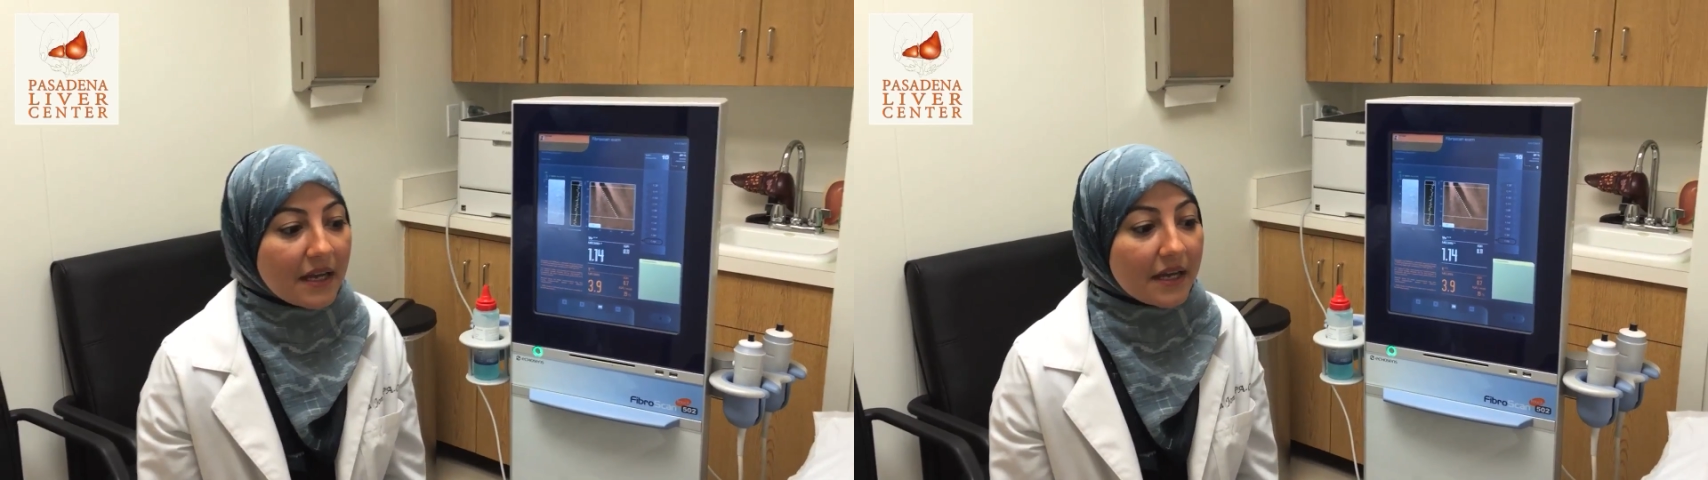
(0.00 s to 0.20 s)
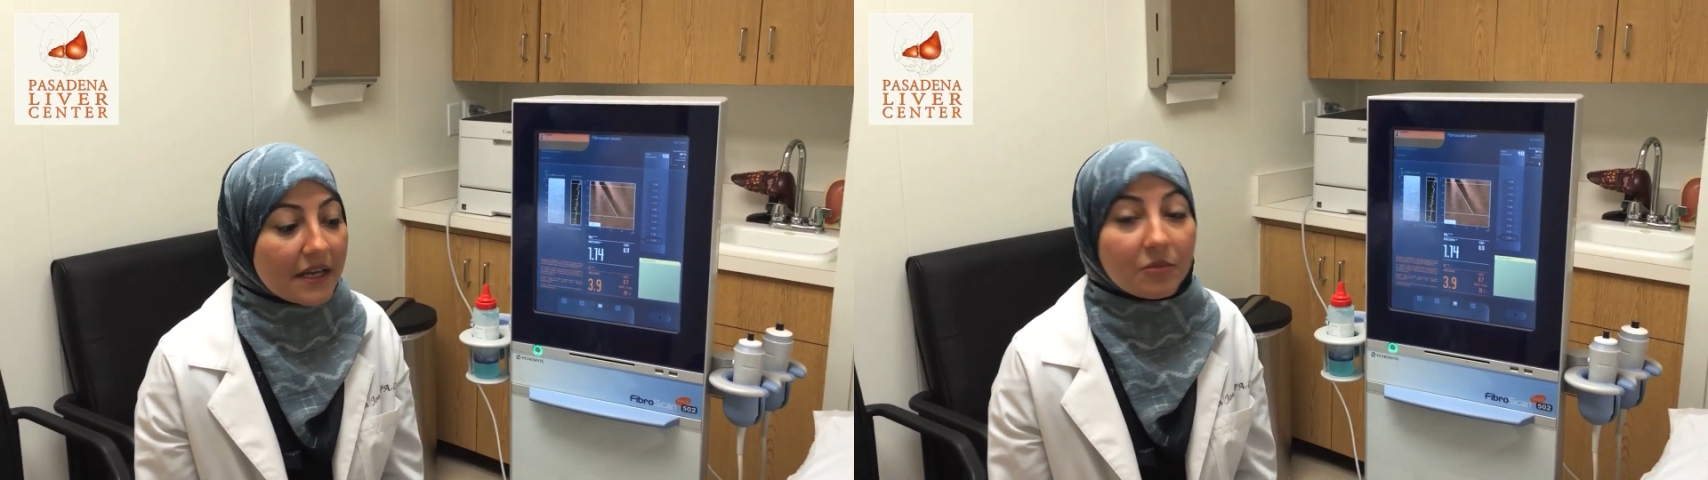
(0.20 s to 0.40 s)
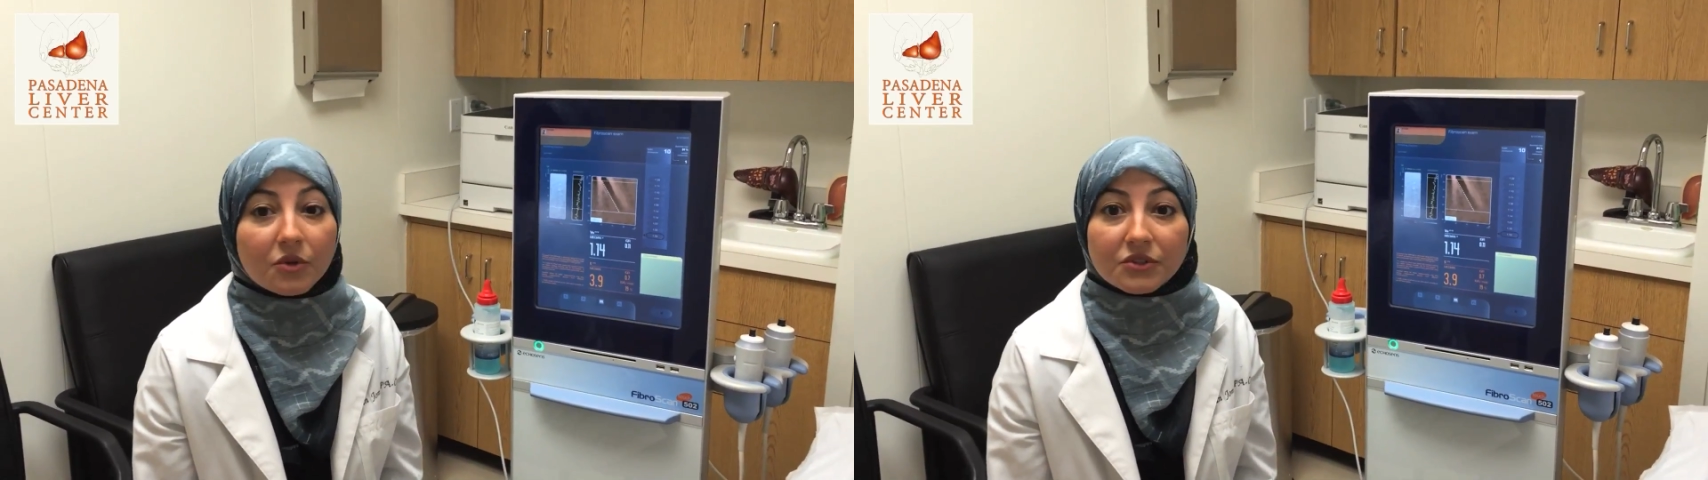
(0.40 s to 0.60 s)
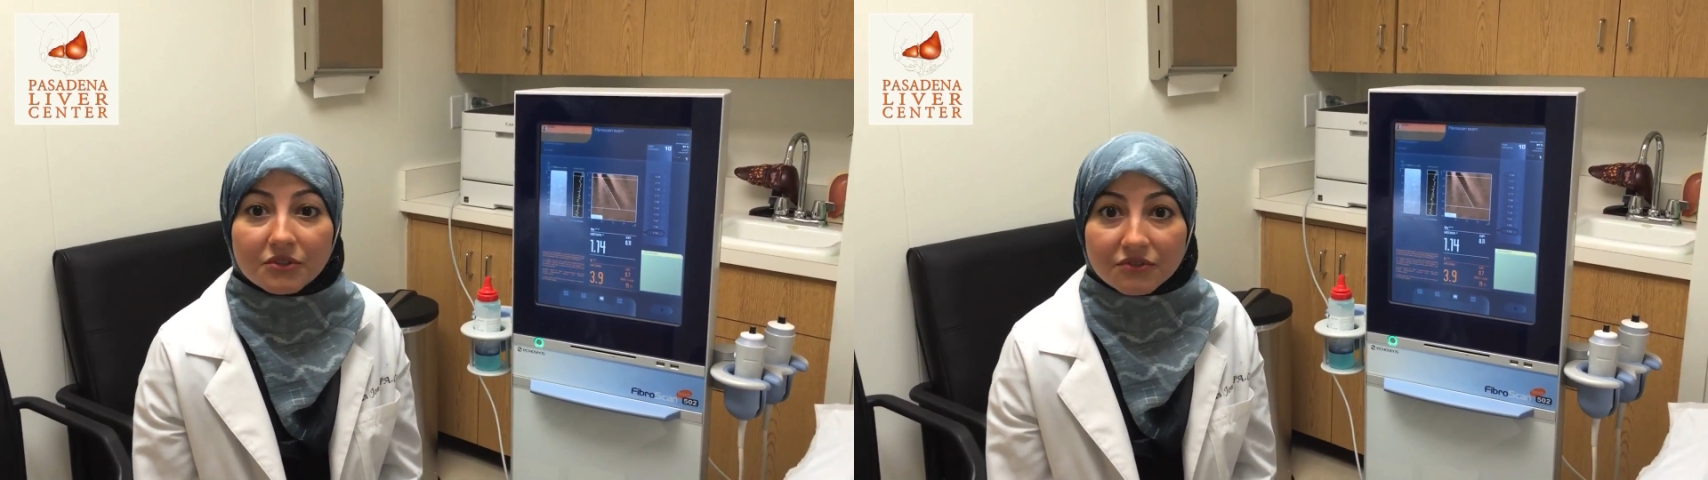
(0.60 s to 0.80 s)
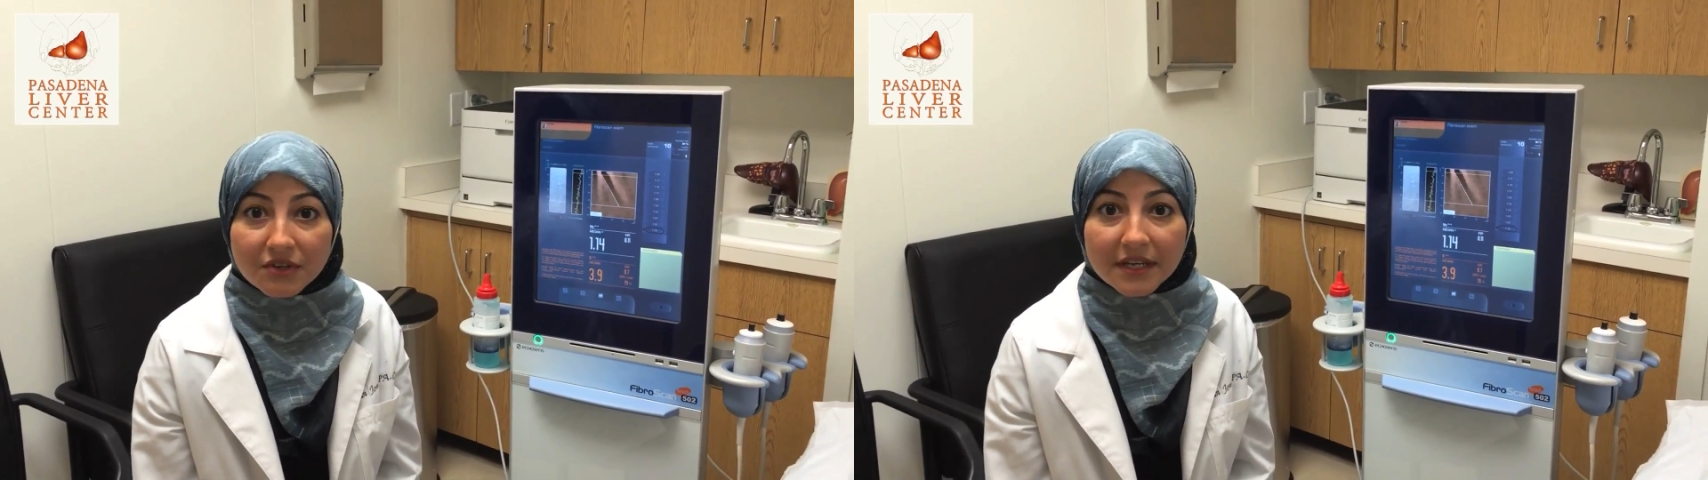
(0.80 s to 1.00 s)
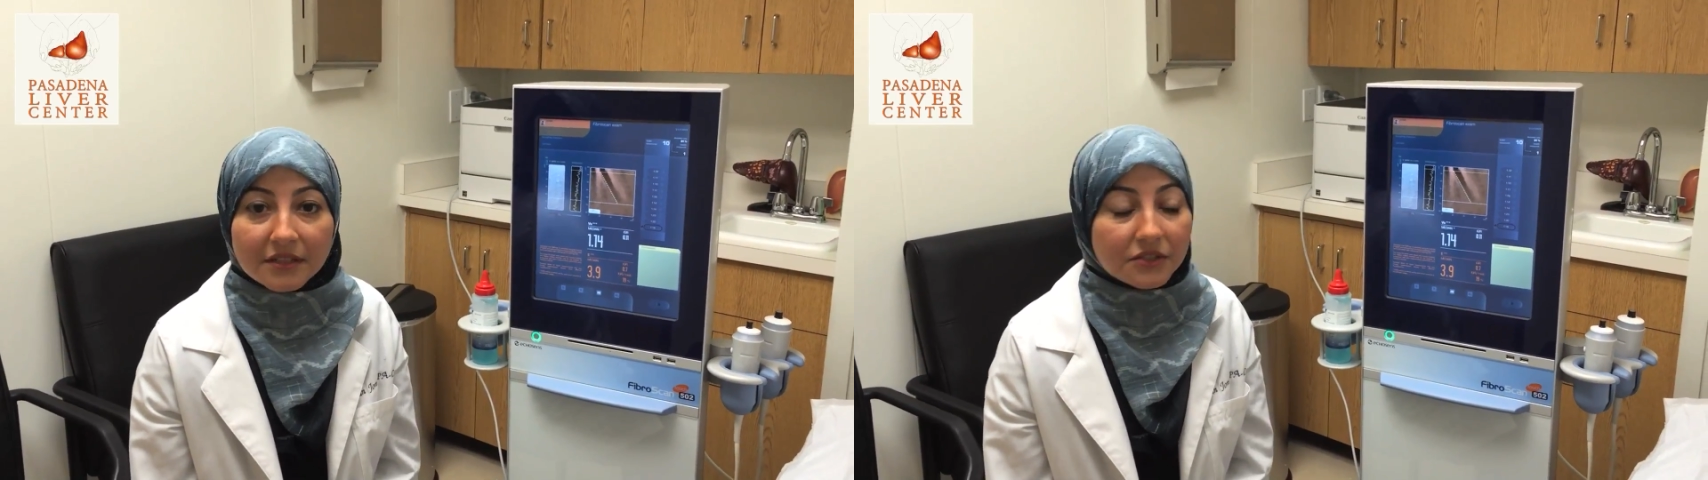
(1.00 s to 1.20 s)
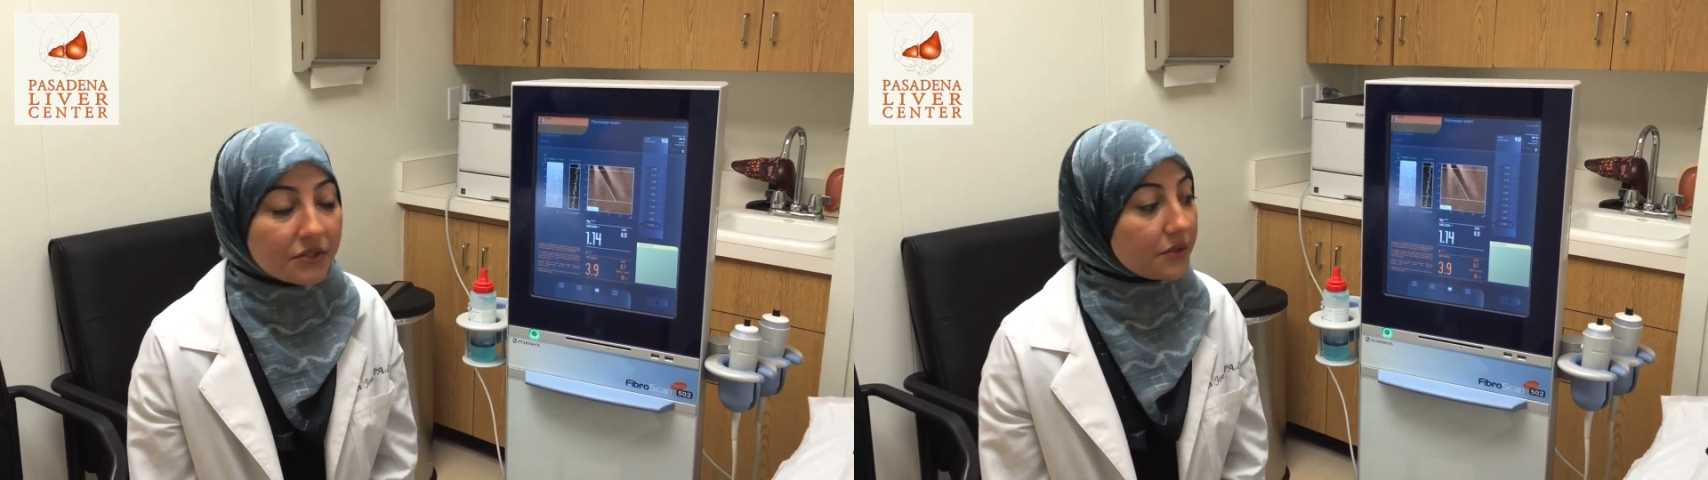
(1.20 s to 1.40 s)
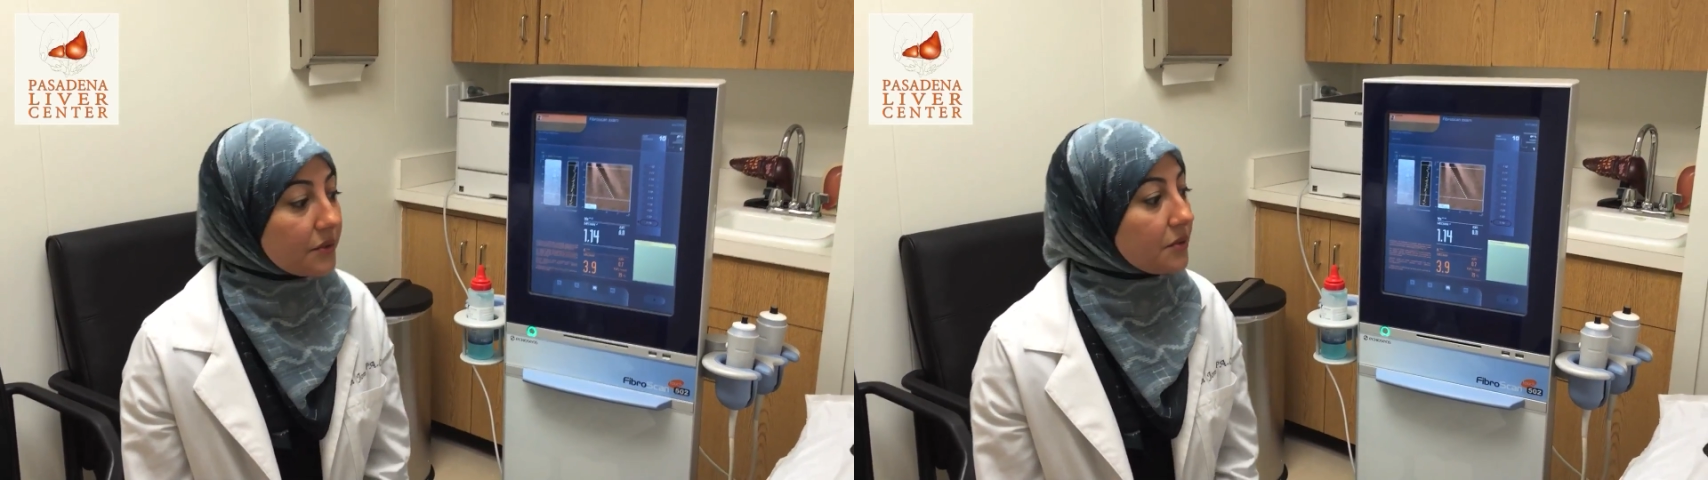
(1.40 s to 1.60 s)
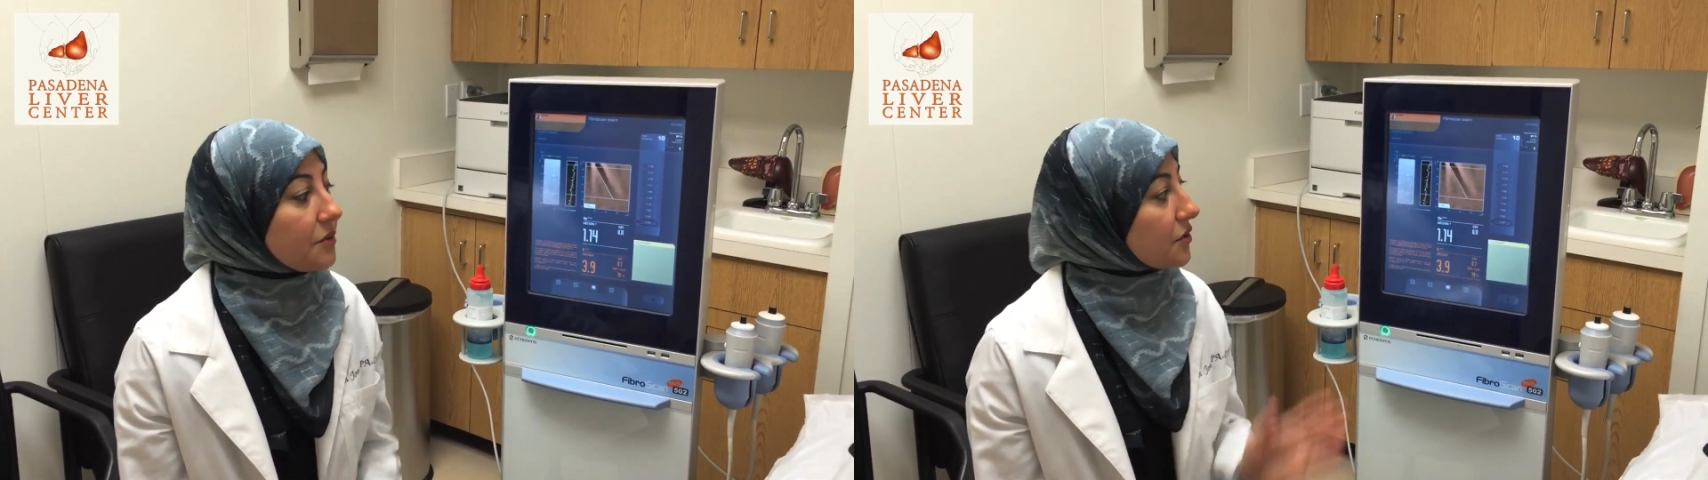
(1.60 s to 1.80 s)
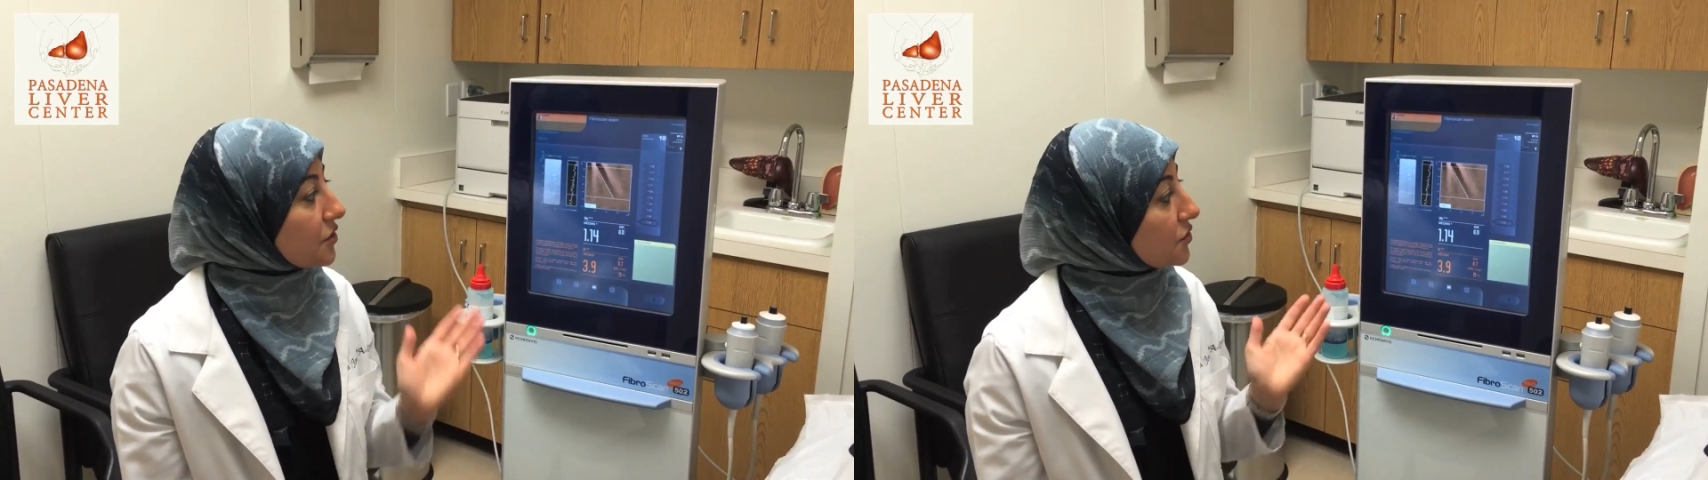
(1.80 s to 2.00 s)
I am also trained to